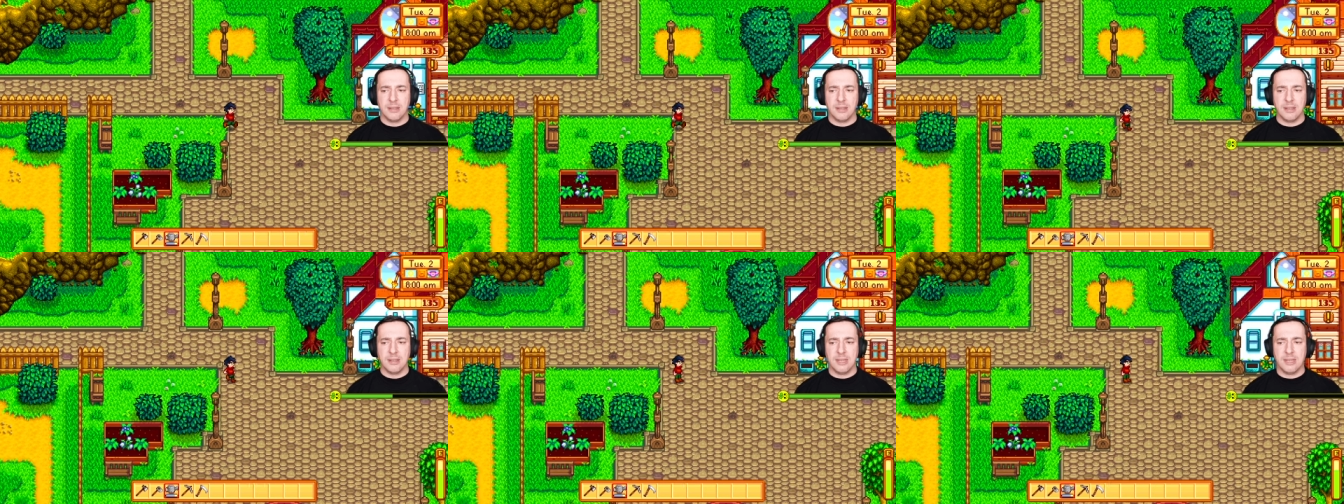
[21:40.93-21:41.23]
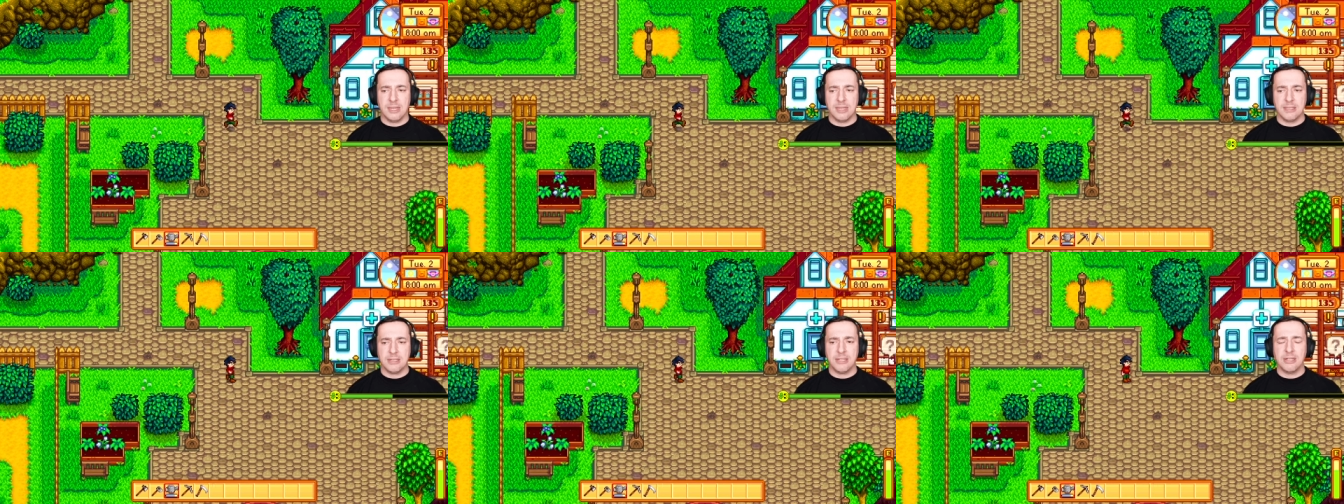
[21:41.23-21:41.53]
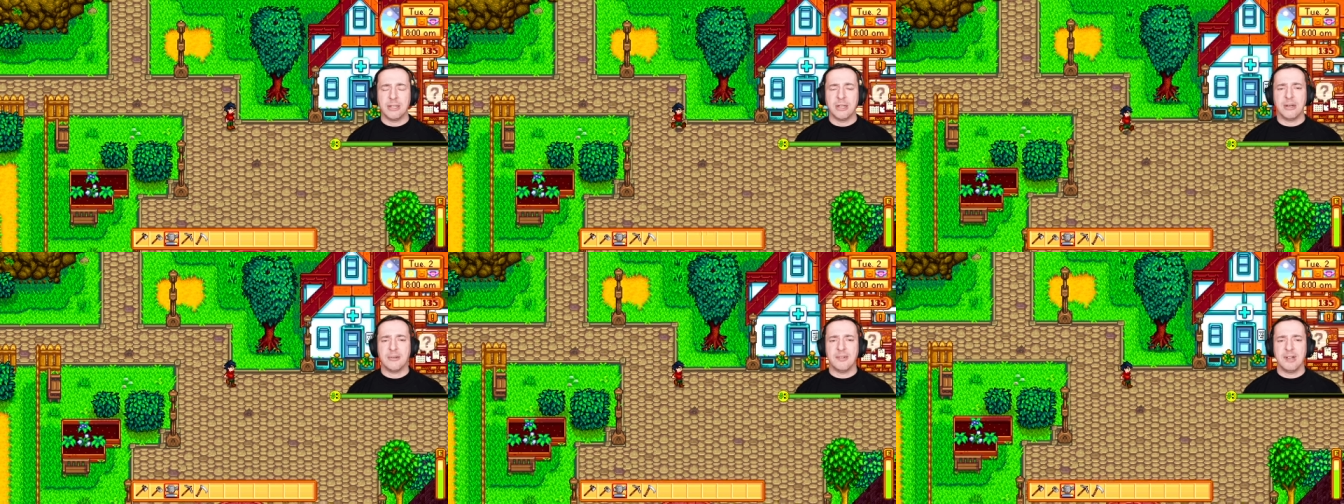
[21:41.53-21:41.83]
And um,
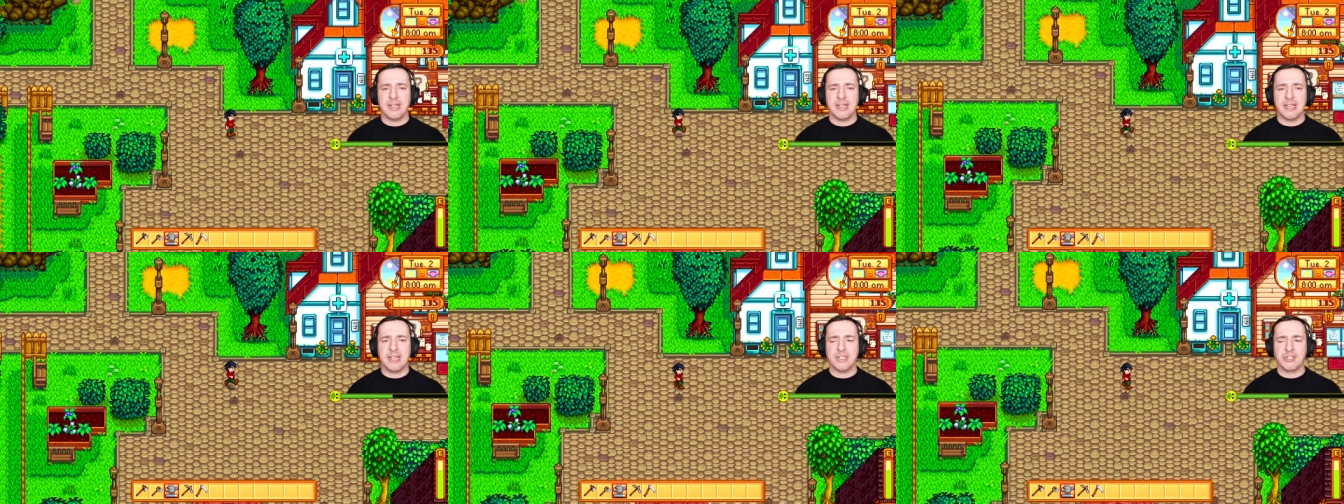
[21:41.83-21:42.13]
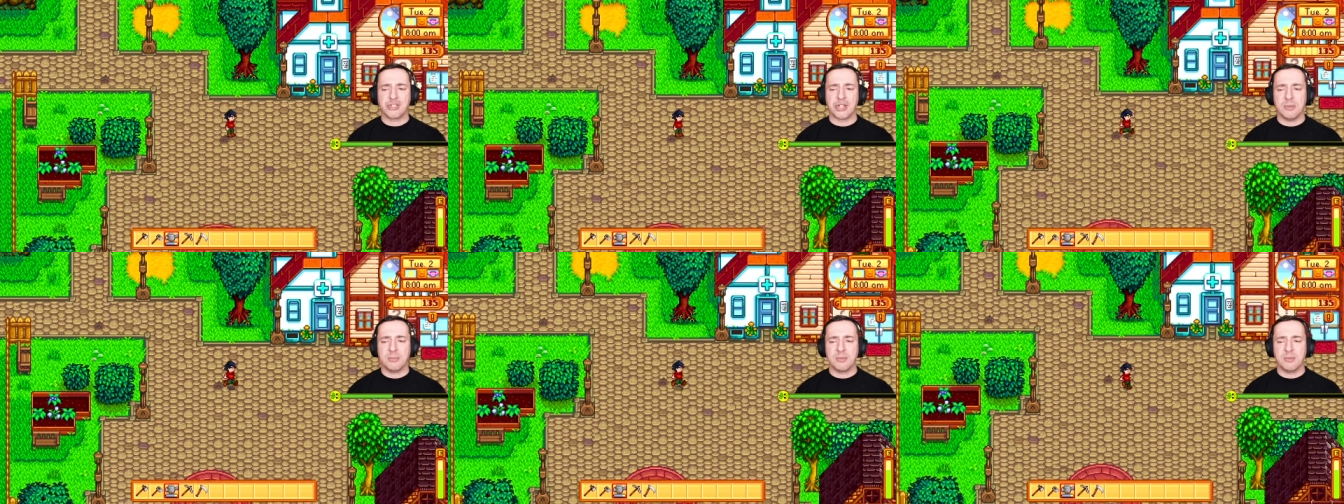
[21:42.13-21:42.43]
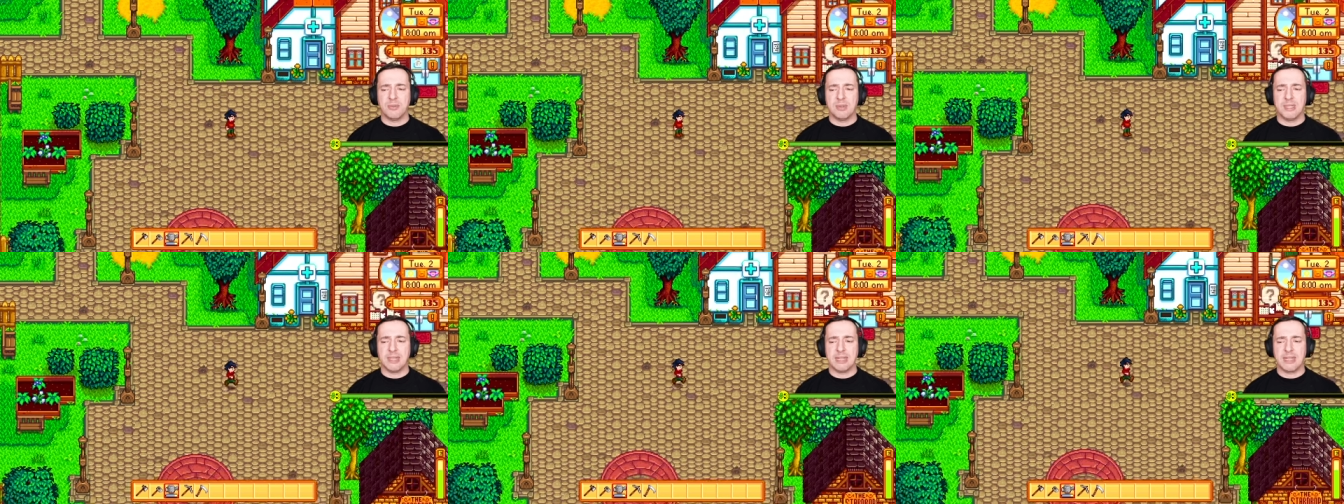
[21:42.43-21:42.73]
you can't really get in
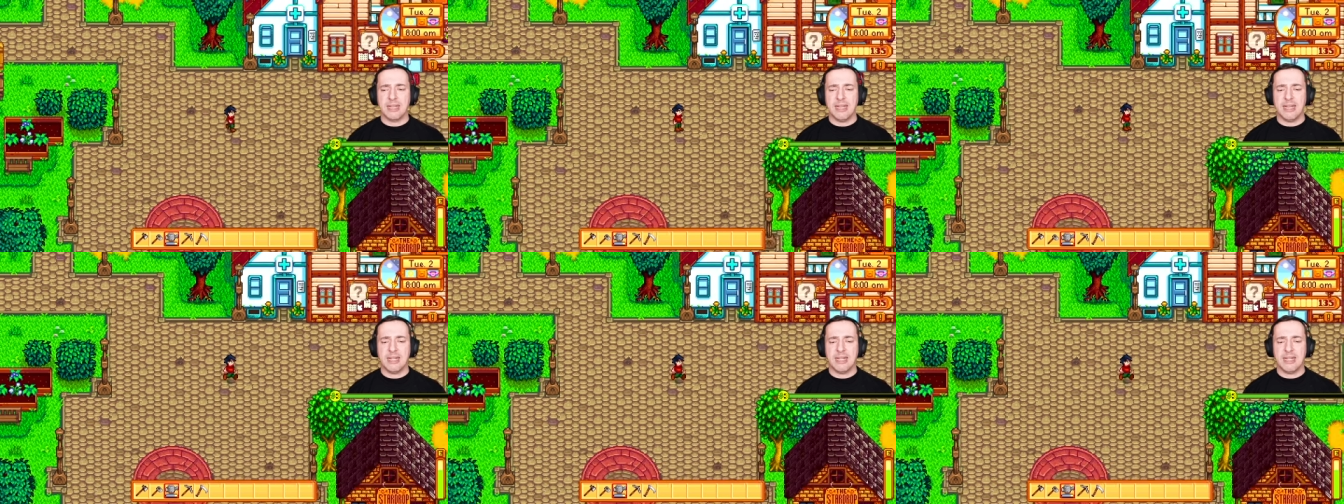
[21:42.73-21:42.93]
trouble with